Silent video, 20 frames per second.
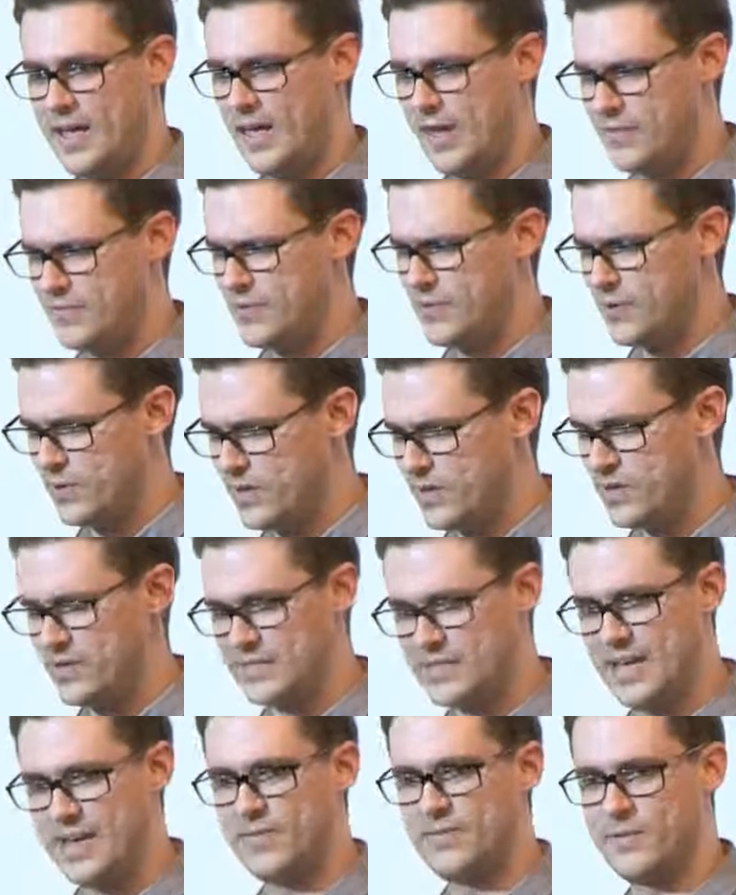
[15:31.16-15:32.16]
Hey, I have 2
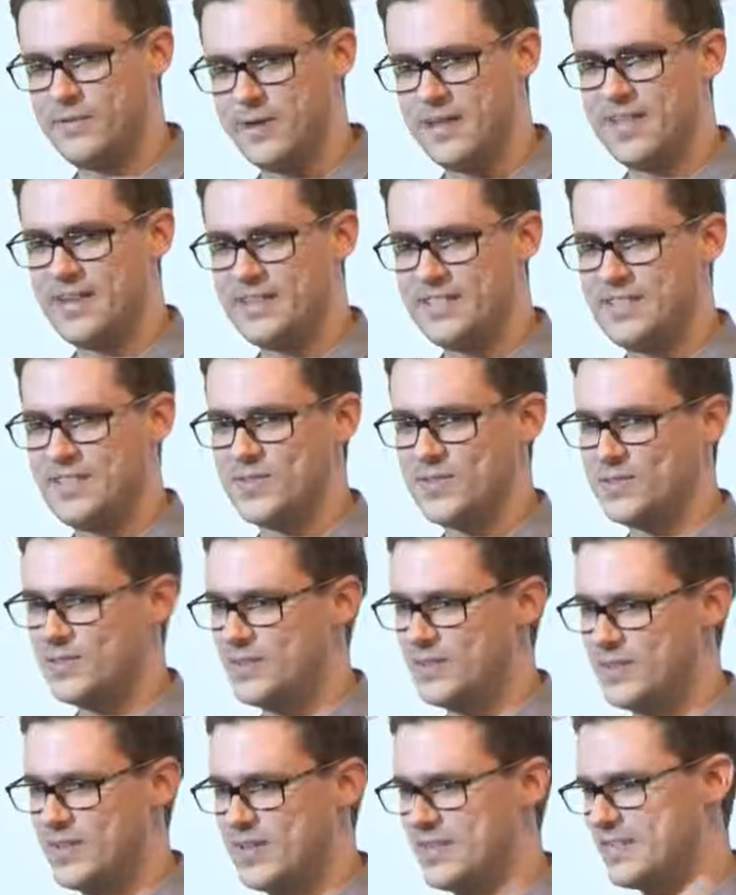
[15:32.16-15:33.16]
years left on my
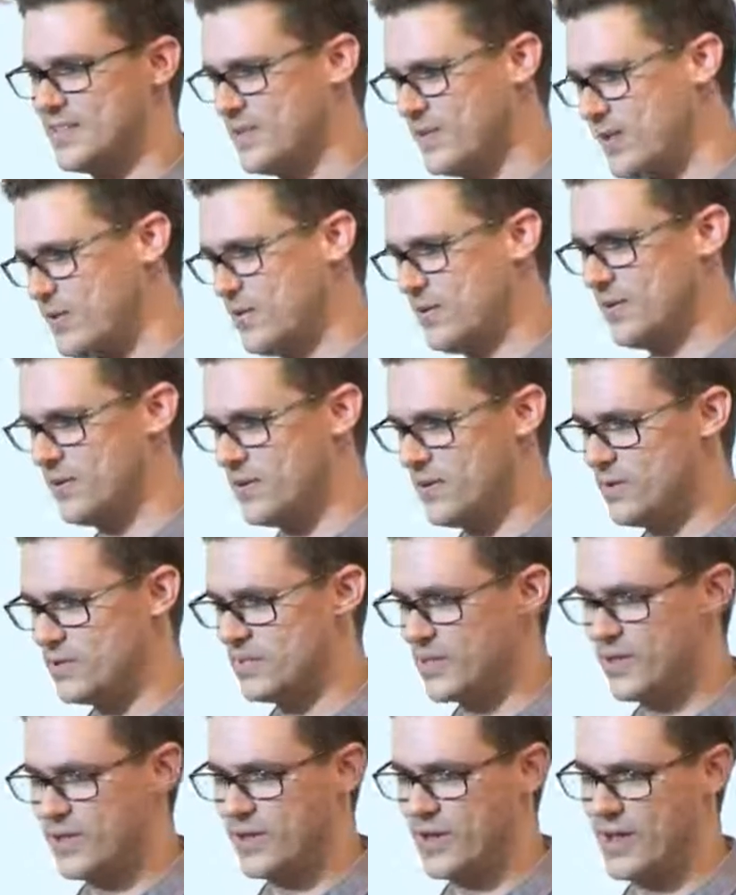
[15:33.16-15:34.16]
license. What's with this? Oh, we don't
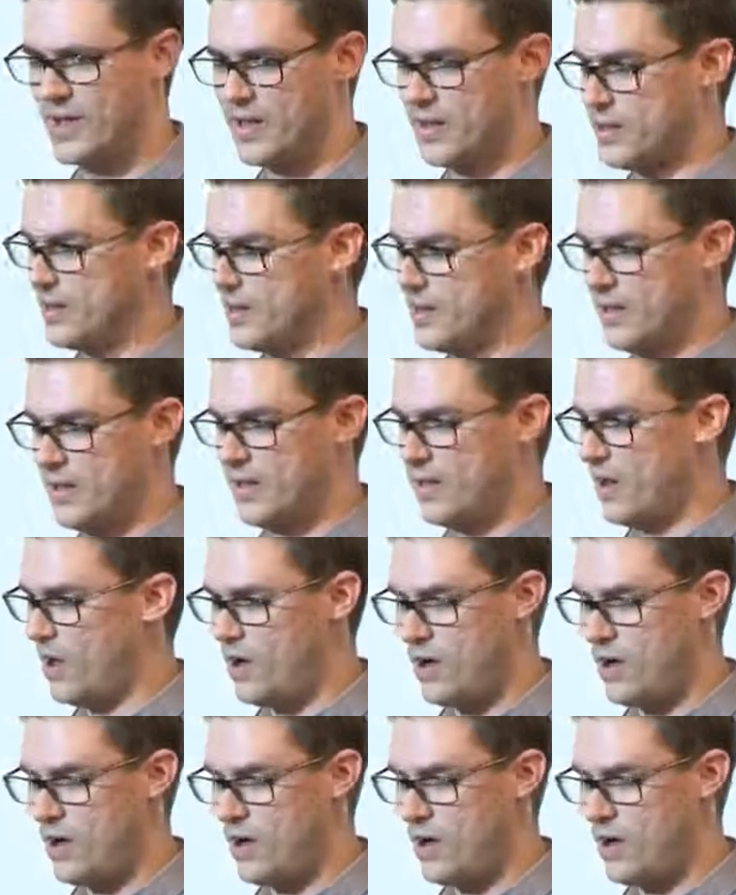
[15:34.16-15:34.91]
know what's going on.